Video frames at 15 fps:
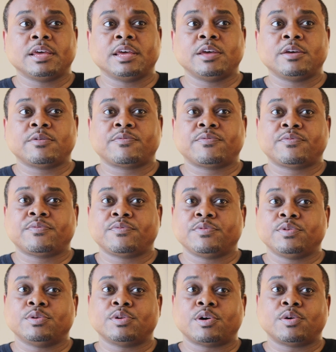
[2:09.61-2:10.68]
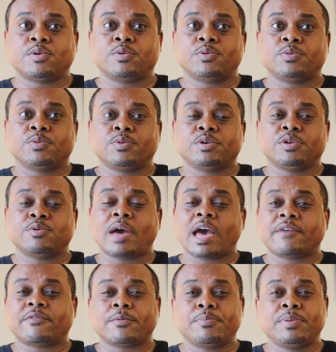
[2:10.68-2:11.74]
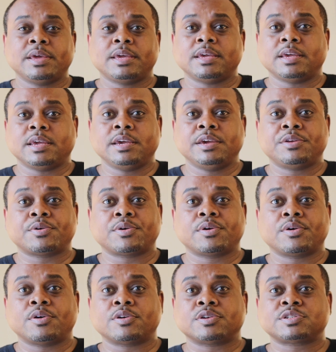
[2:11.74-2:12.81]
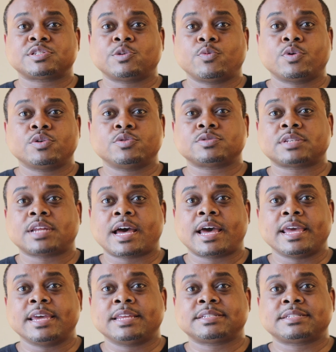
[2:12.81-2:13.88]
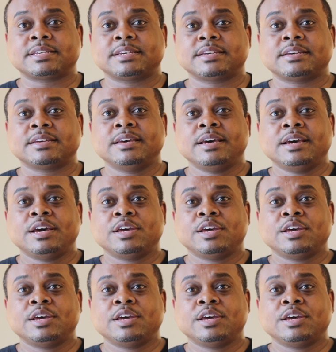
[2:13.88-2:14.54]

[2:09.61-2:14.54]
If you have a picky eater or someone who's not into,